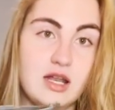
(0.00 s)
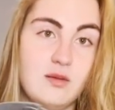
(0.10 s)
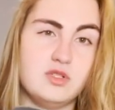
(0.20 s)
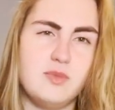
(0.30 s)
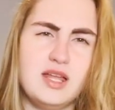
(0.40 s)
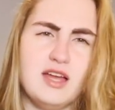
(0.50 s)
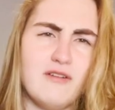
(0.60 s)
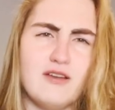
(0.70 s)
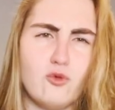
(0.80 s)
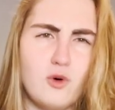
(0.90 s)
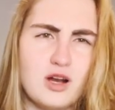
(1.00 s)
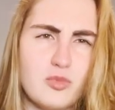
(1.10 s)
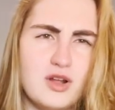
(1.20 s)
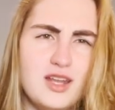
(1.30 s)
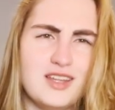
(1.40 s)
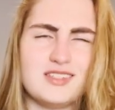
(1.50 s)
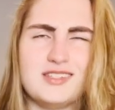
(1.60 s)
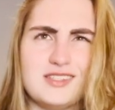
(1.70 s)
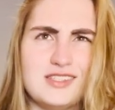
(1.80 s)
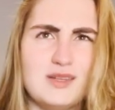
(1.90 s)
And I'm debating if I even want to print it because it
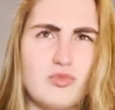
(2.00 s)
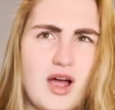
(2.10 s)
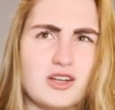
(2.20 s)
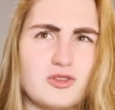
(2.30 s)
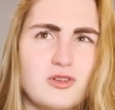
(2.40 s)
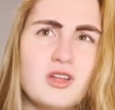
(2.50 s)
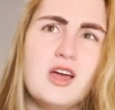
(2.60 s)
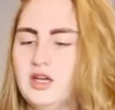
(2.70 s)
doesn't seem practical.